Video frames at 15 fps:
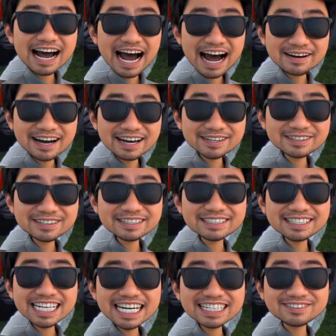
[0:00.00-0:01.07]
Aragon,
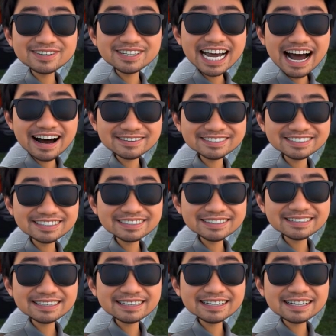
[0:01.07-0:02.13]
Quezon House,
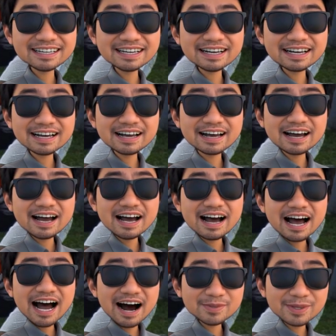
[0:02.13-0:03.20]

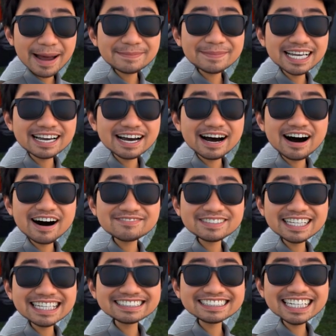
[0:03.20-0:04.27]
a replica of
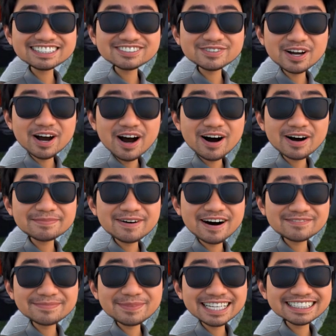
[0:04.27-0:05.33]
the ancestral home
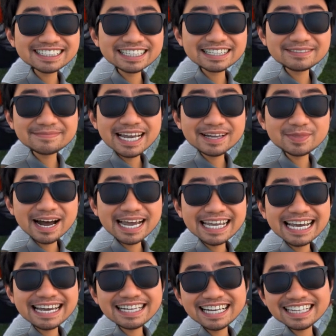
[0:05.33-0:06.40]
of President Manuel
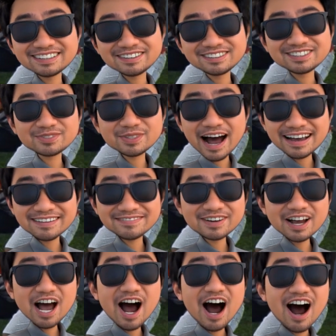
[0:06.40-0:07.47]
L. Quezon's wife,
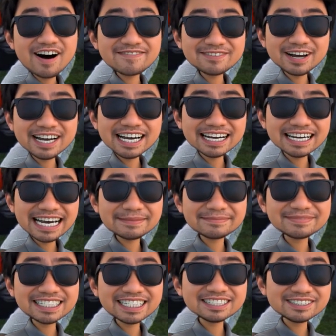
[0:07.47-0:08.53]
offering a
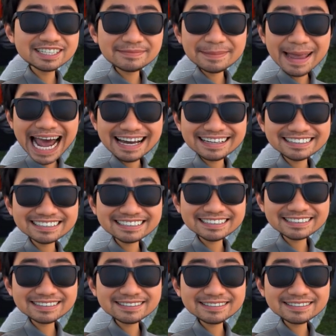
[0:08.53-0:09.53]
glimpse into the past.